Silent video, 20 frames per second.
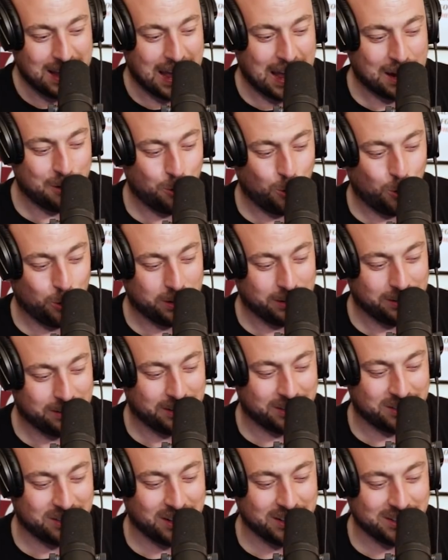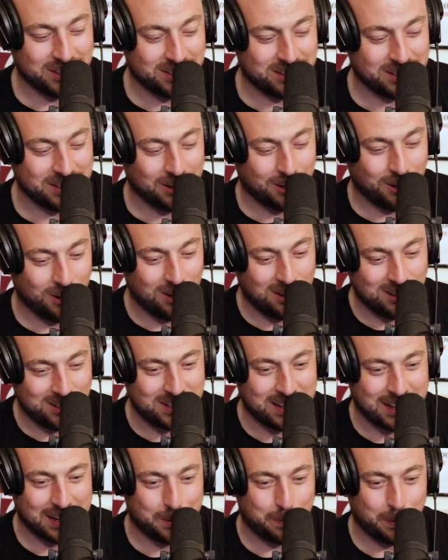and wrote the sizes of the
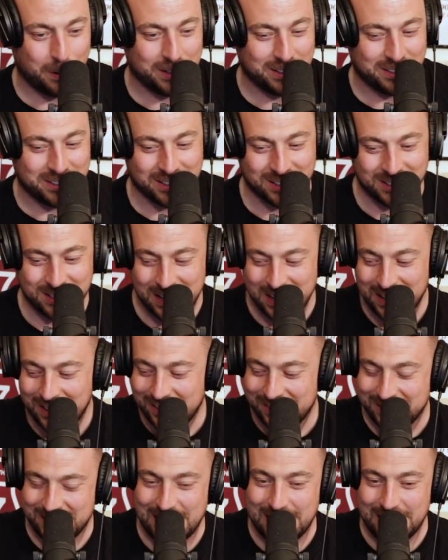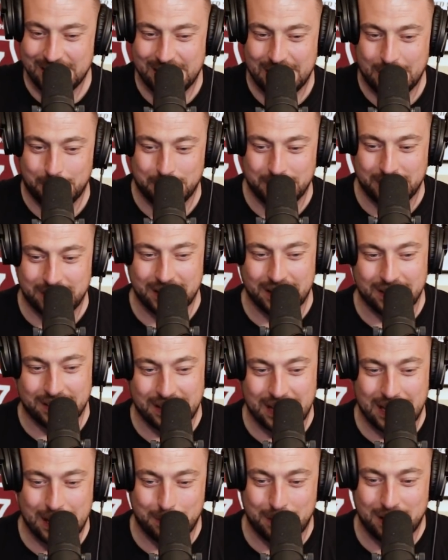hurls and the prices, sellotaped it to the
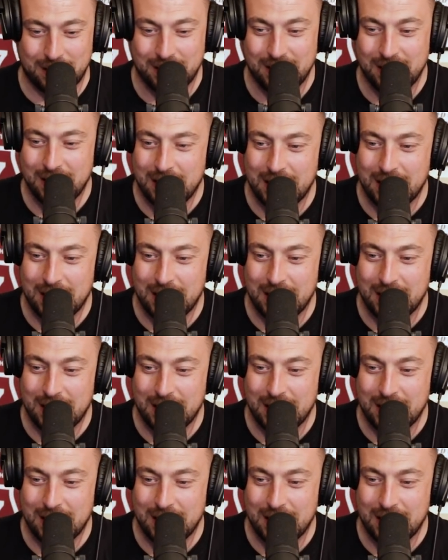table,